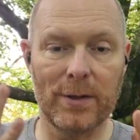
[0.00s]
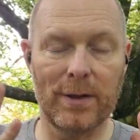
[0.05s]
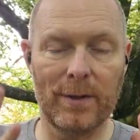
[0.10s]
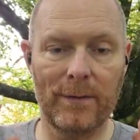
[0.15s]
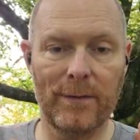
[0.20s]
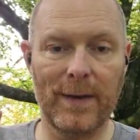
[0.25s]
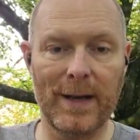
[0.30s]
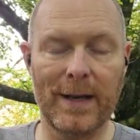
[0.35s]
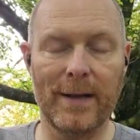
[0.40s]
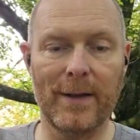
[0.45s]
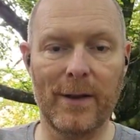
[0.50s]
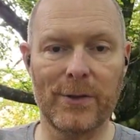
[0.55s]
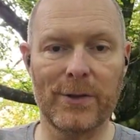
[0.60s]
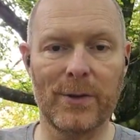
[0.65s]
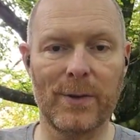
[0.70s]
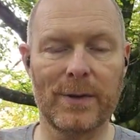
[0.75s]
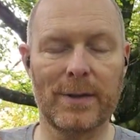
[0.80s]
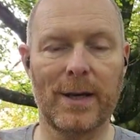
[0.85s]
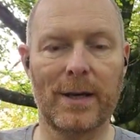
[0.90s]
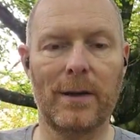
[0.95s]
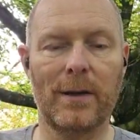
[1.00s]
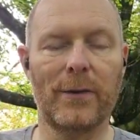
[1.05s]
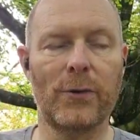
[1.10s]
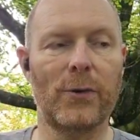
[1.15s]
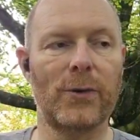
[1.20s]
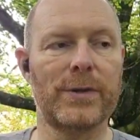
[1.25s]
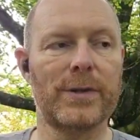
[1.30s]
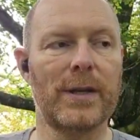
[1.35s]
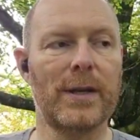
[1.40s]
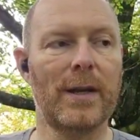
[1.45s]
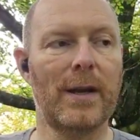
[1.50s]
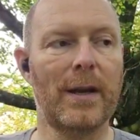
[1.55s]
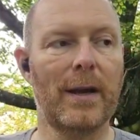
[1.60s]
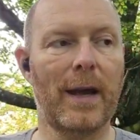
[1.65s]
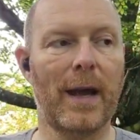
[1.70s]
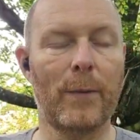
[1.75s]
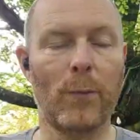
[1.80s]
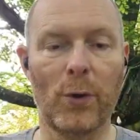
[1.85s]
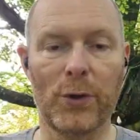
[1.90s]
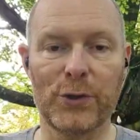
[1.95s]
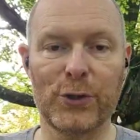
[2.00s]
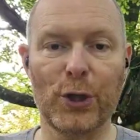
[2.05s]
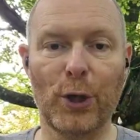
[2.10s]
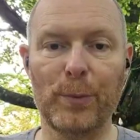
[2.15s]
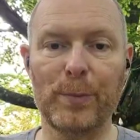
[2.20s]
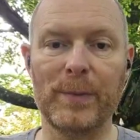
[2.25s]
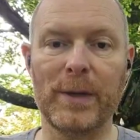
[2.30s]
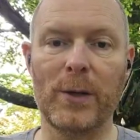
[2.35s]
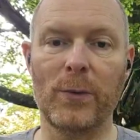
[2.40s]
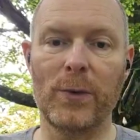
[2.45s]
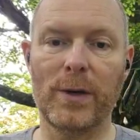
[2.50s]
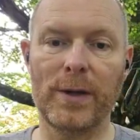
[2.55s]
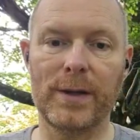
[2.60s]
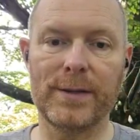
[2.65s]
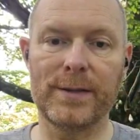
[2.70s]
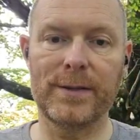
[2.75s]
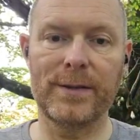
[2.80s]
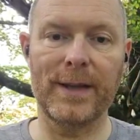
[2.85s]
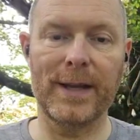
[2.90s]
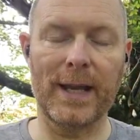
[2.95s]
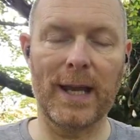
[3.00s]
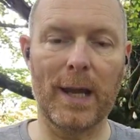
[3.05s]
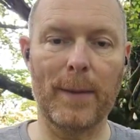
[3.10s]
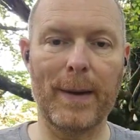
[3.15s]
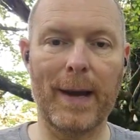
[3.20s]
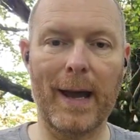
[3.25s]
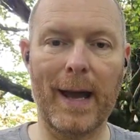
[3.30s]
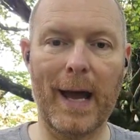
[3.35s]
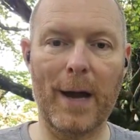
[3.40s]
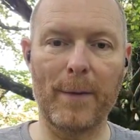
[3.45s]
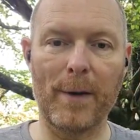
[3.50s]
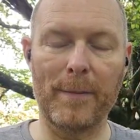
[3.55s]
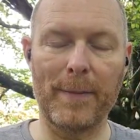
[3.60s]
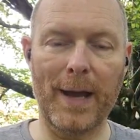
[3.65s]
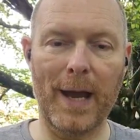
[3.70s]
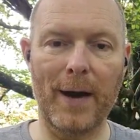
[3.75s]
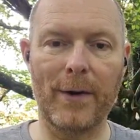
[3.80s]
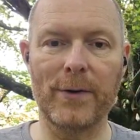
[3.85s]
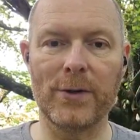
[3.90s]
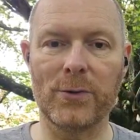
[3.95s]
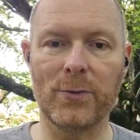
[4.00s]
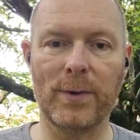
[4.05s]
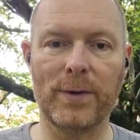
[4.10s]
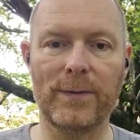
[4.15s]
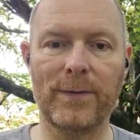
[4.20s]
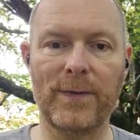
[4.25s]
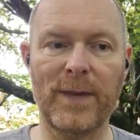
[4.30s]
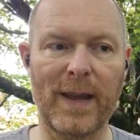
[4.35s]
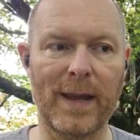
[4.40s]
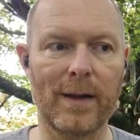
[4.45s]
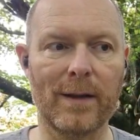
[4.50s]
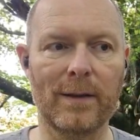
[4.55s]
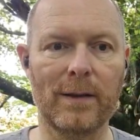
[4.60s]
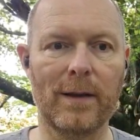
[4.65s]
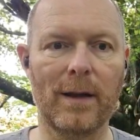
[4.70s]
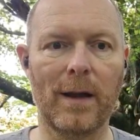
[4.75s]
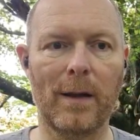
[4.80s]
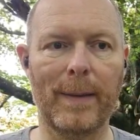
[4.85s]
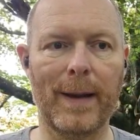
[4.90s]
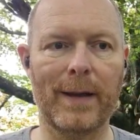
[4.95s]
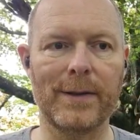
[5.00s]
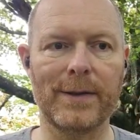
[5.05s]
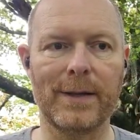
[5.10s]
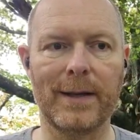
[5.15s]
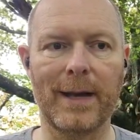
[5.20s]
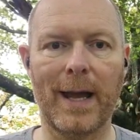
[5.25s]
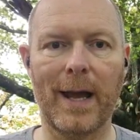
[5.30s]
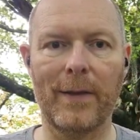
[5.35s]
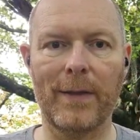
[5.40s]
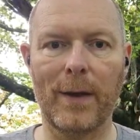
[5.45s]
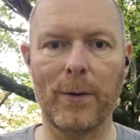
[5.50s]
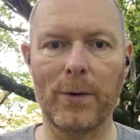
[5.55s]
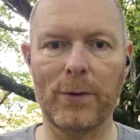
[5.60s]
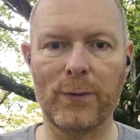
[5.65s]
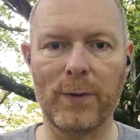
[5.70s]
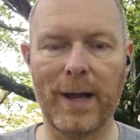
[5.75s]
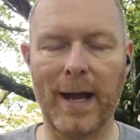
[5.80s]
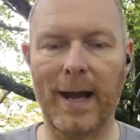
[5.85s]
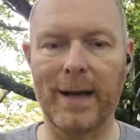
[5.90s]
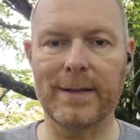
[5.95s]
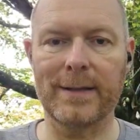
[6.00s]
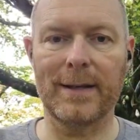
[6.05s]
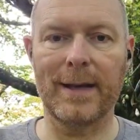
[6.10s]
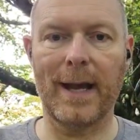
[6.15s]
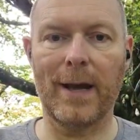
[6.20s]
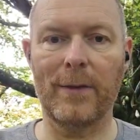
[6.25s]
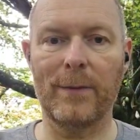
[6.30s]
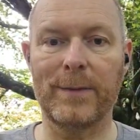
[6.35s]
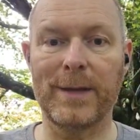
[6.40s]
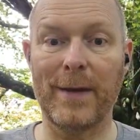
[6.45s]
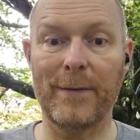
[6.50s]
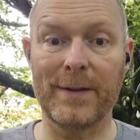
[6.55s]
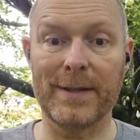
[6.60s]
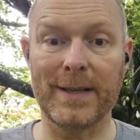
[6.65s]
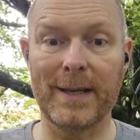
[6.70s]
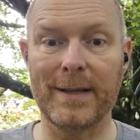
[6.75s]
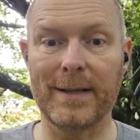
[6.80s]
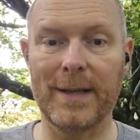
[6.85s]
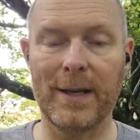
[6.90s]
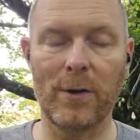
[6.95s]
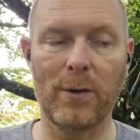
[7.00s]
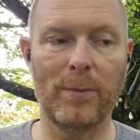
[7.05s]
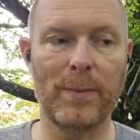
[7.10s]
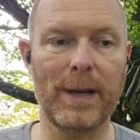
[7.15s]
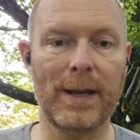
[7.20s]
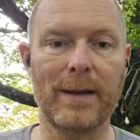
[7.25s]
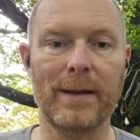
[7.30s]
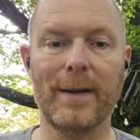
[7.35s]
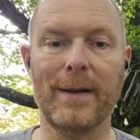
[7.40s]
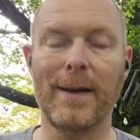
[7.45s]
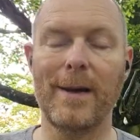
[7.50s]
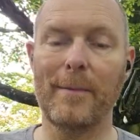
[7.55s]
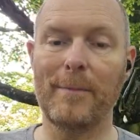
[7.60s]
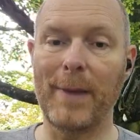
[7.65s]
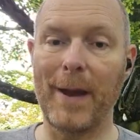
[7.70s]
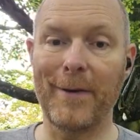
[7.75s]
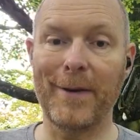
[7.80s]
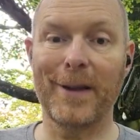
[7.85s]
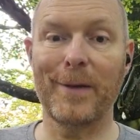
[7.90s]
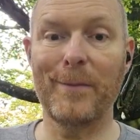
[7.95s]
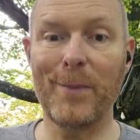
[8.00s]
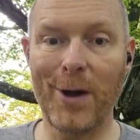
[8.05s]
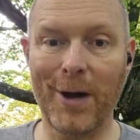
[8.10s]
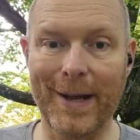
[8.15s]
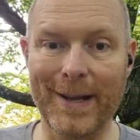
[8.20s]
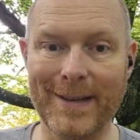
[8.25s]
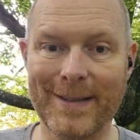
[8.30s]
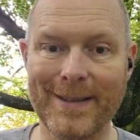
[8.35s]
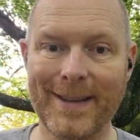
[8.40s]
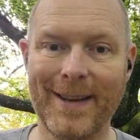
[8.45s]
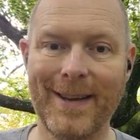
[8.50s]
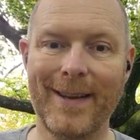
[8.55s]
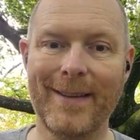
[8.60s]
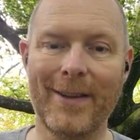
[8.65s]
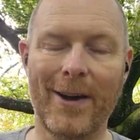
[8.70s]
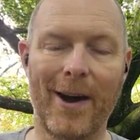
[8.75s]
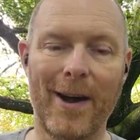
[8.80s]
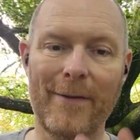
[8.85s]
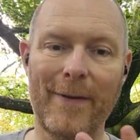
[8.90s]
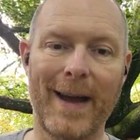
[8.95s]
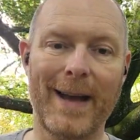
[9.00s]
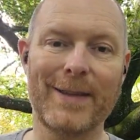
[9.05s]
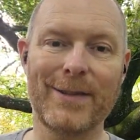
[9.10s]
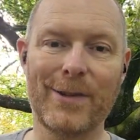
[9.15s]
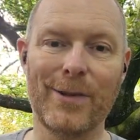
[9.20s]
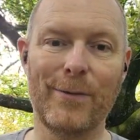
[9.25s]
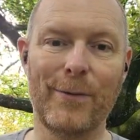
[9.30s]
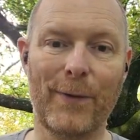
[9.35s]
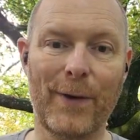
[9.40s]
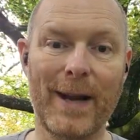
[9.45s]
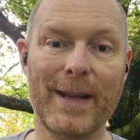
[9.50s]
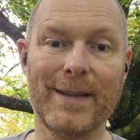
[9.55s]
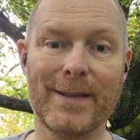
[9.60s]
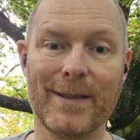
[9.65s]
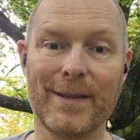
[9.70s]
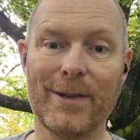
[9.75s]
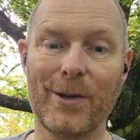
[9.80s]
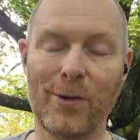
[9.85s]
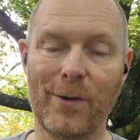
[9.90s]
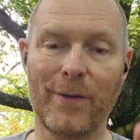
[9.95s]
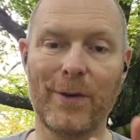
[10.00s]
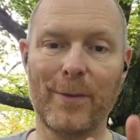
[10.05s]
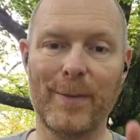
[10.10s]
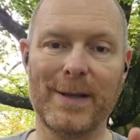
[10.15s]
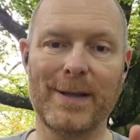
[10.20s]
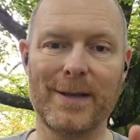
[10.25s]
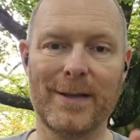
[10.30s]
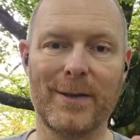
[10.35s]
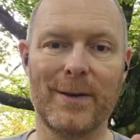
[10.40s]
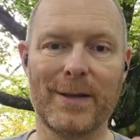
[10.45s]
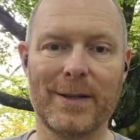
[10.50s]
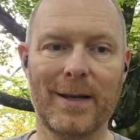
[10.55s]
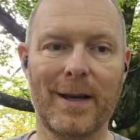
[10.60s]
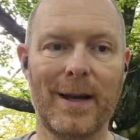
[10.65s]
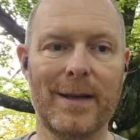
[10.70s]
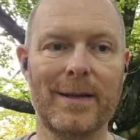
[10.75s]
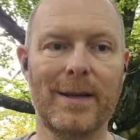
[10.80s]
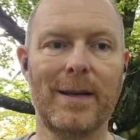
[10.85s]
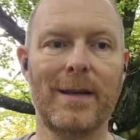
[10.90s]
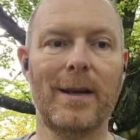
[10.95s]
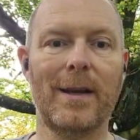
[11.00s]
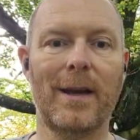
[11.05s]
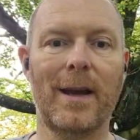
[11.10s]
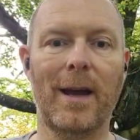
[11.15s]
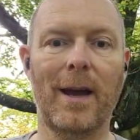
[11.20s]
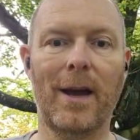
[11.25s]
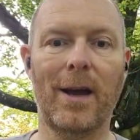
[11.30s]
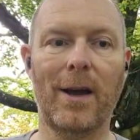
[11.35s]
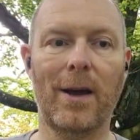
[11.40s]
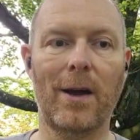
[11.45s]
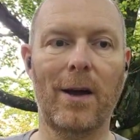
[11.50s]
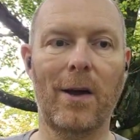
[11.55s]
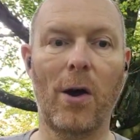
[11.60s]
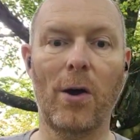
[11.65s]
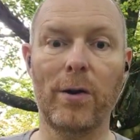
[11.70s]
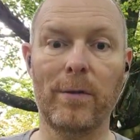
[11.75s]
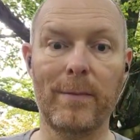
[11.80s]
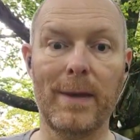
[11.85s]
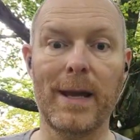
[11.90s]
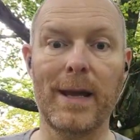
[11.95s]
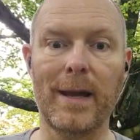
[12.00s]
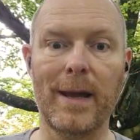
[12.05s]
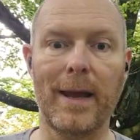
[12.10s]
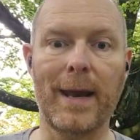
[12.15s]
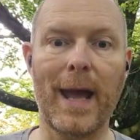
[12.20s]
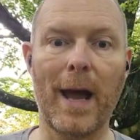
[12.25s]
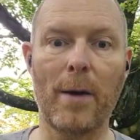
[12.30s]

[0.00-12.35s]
feeling those suicidal thoughts, and what stopped me was thinking about how my parents would feel about it and how they would react and how devastated they would be, bearing in mind that I've had 2 friends who have committed suicide on me, and how